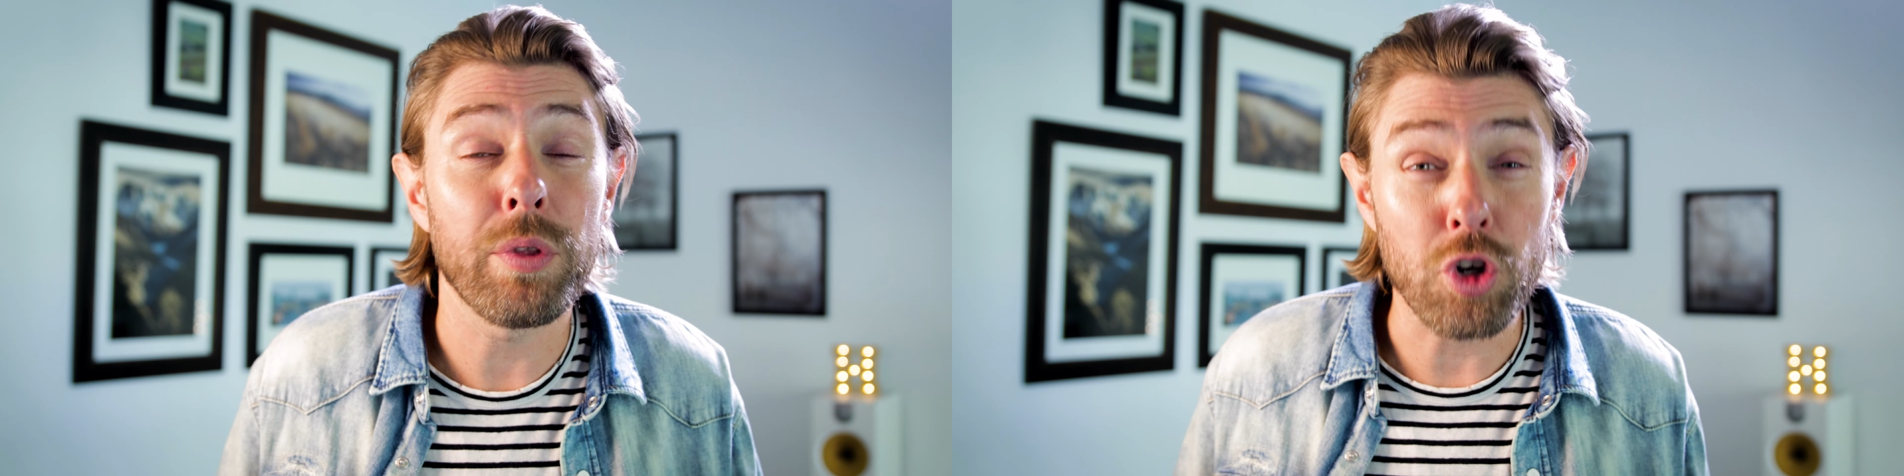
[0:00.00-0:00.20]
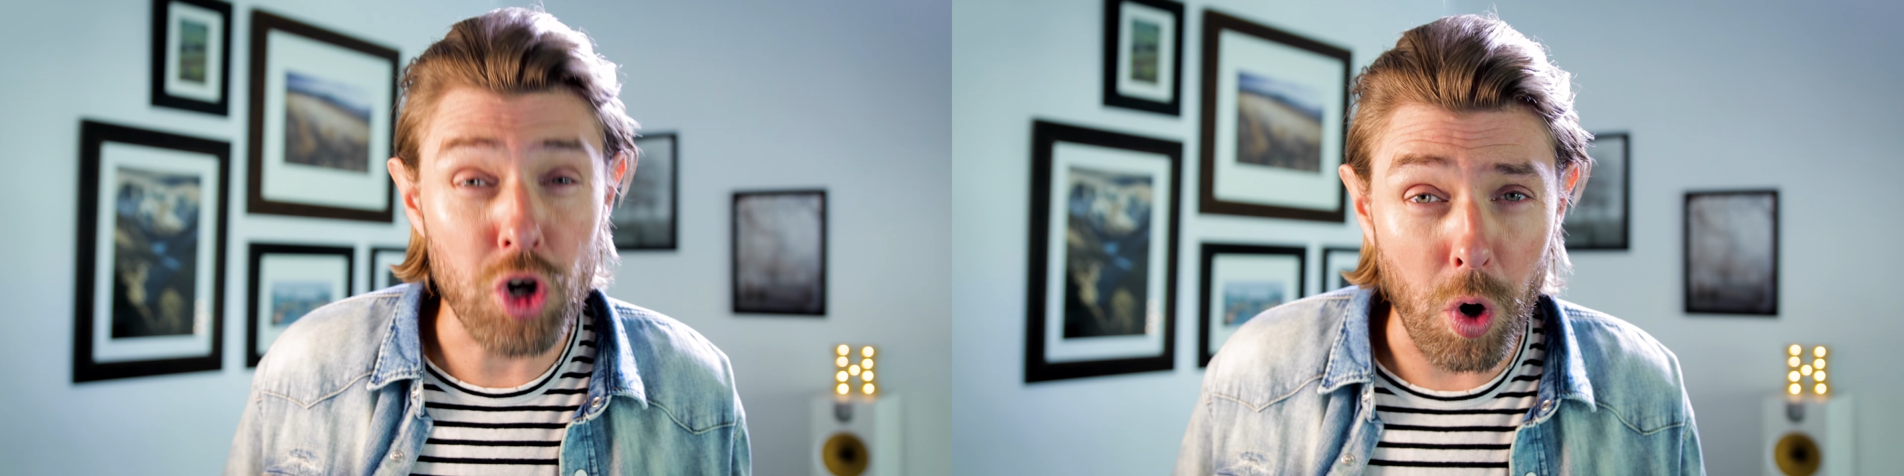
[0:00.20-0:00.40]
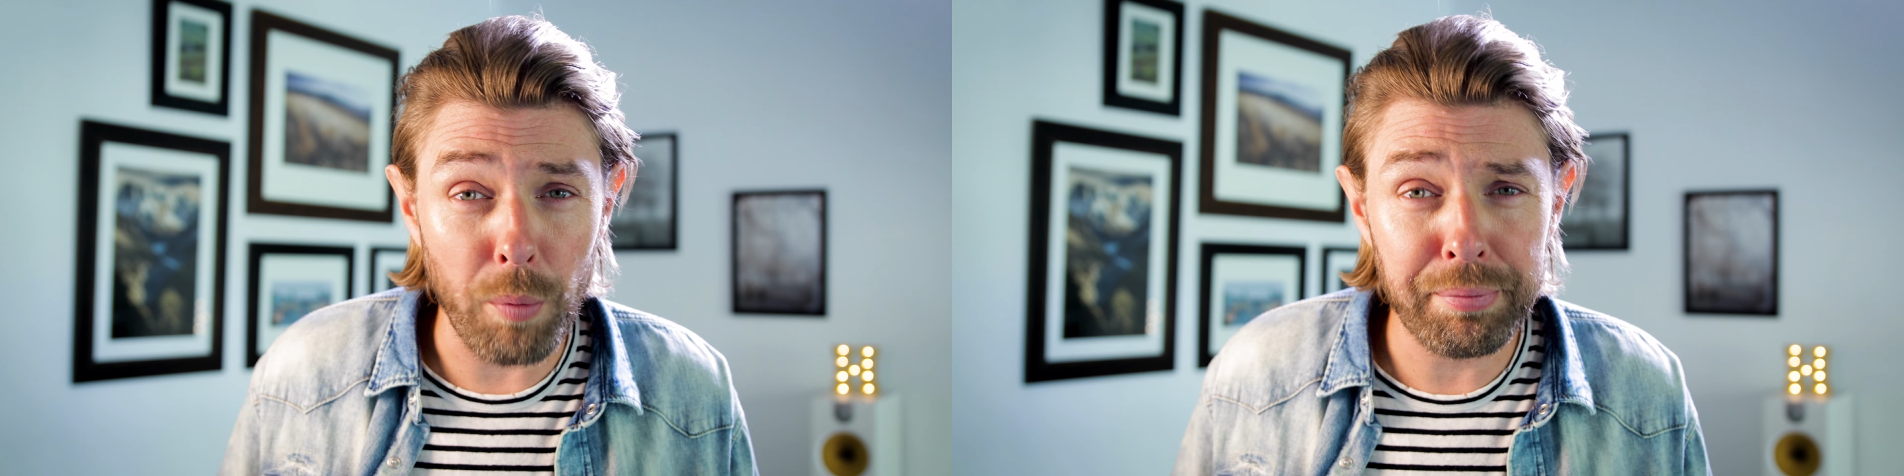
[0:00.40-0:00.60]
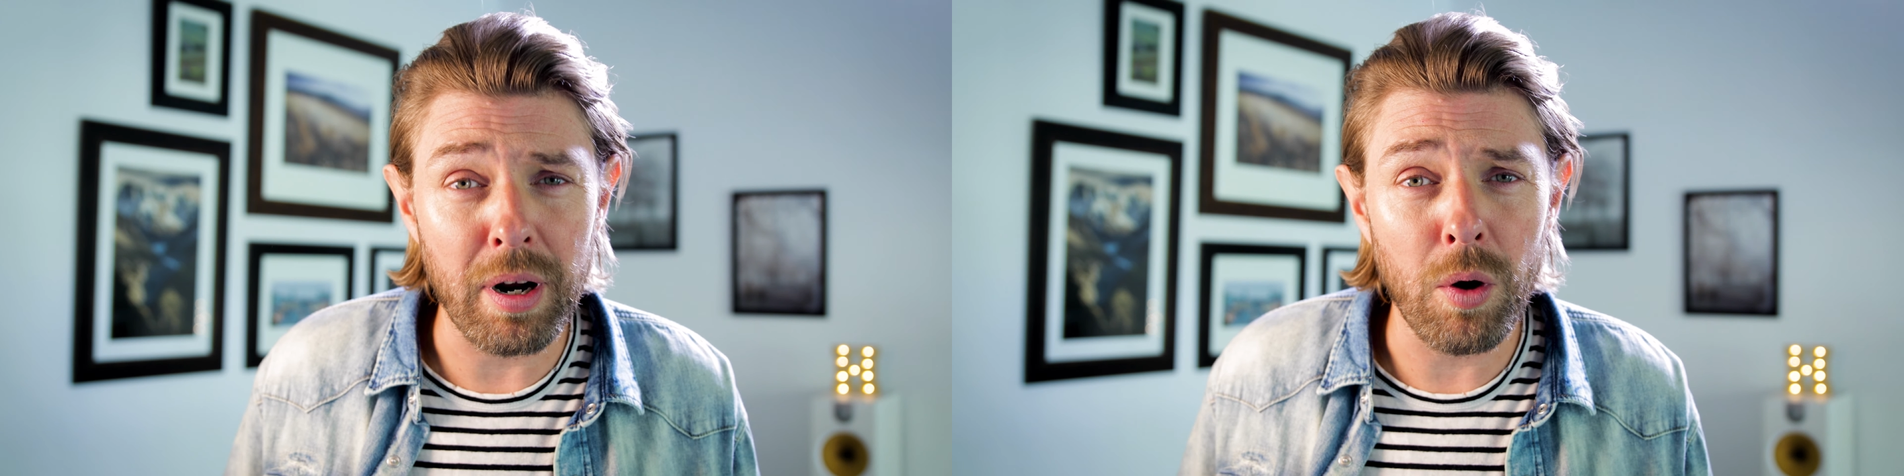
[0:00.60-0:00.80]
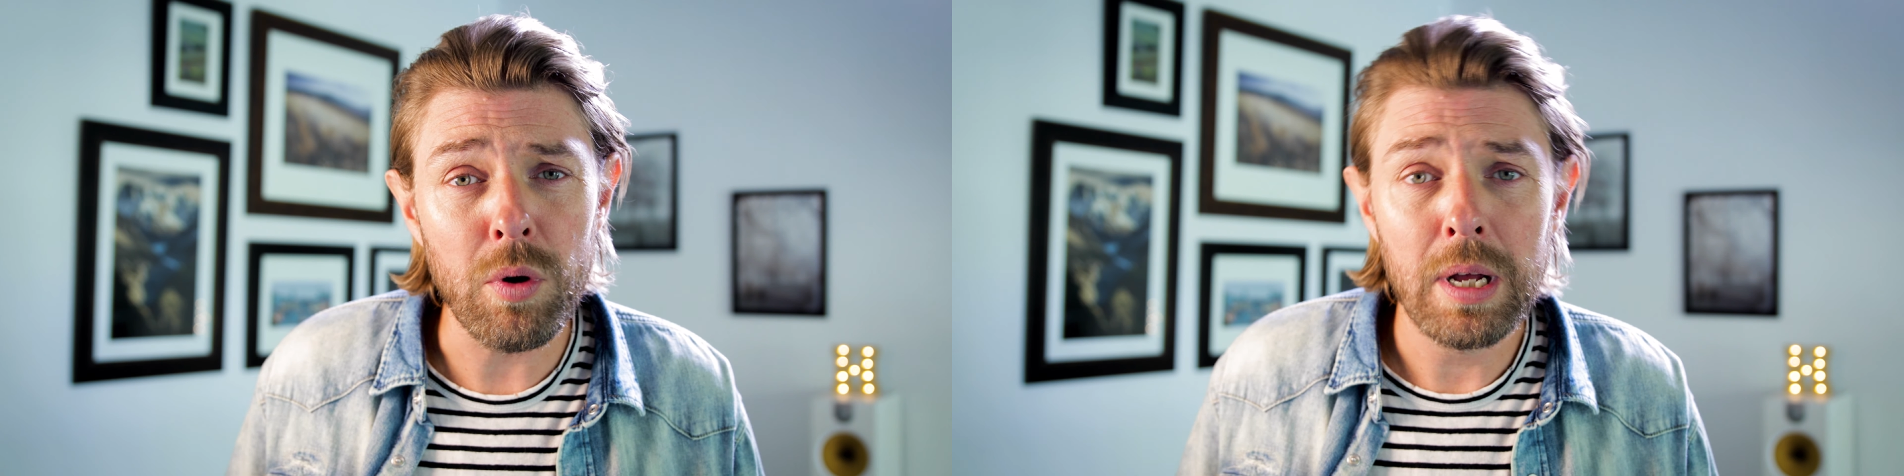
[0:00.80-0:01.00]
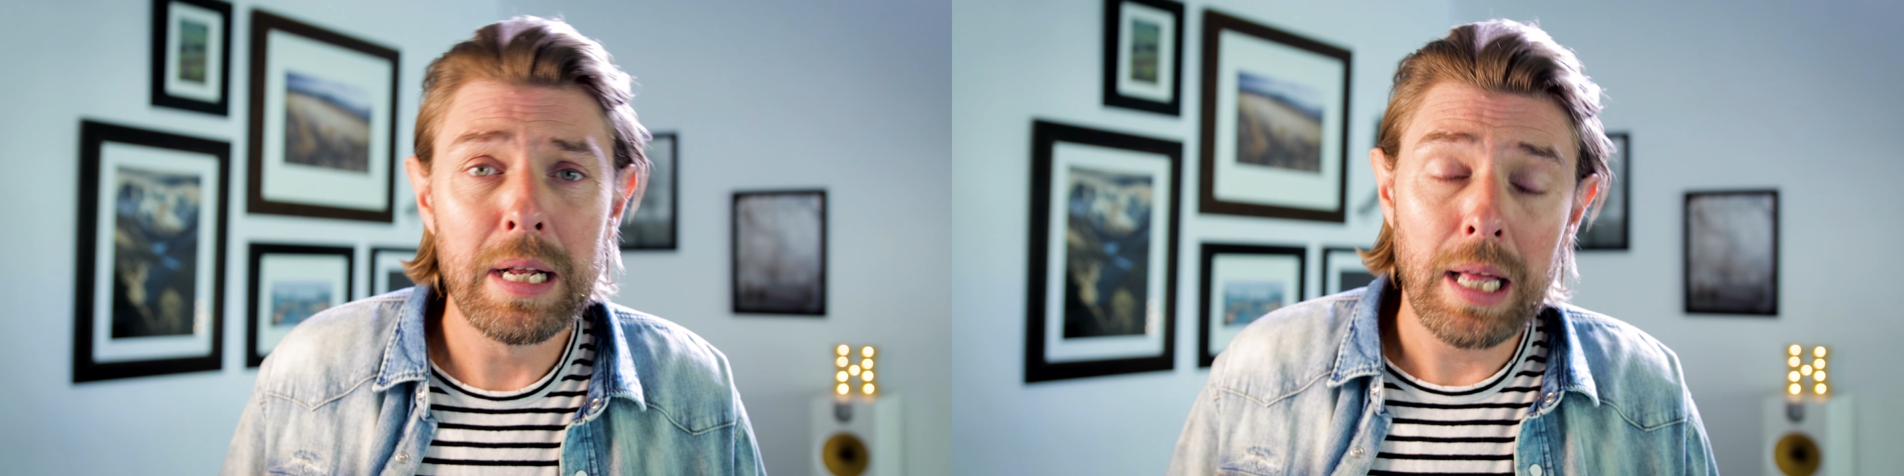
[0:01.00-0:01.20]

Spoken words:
with a GoPro.